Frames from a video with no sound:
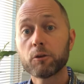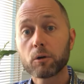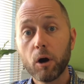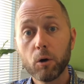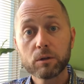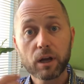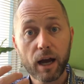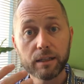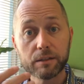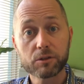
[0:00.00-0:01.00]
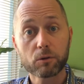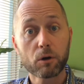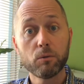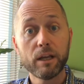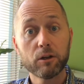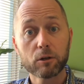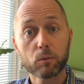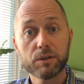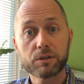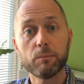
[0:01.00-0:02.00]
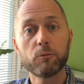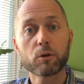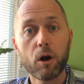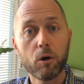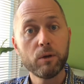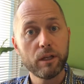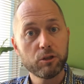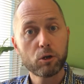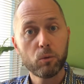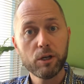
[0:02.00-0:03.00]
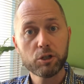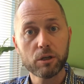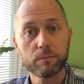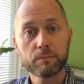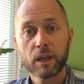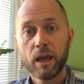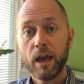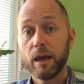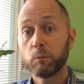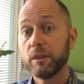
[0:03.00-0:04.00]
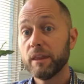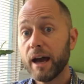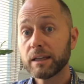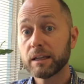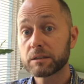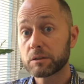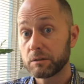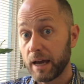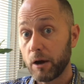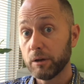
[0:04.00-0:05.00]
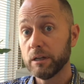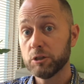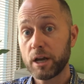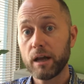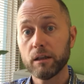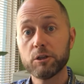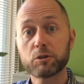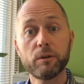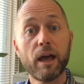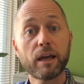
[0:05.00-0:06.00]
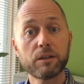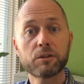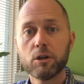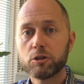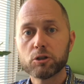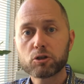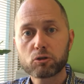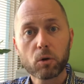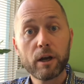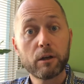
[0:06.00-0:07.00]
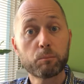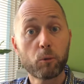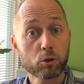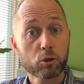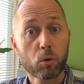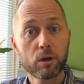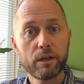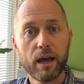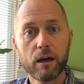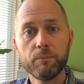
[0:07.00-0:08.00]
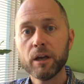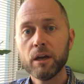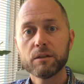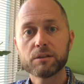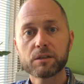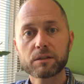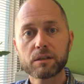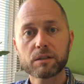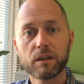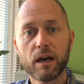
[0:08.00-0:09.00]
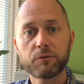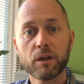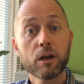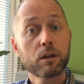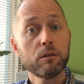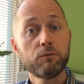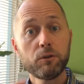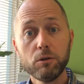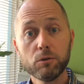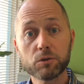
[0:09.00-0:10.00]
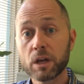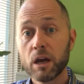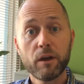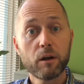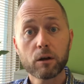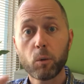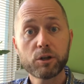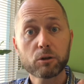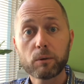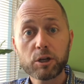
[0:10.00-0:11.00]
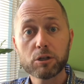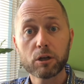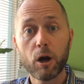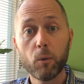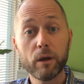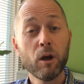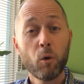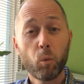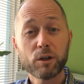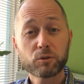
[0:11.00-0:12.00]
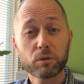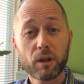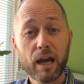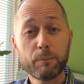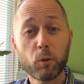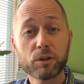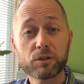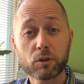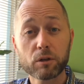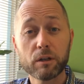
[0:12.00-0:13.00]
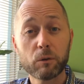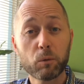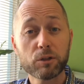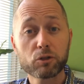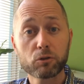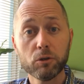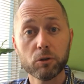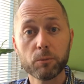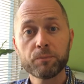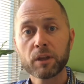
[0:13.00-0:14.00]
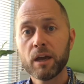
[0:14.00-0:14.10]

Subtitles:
their own guidance, their own inner wisdom, their own intuition. And when that gets doubted and challenged, when that gets destroyed or torn down, the 6 is left confused. They don't know what direction to go in, what's reliable, what's certain, and what's true.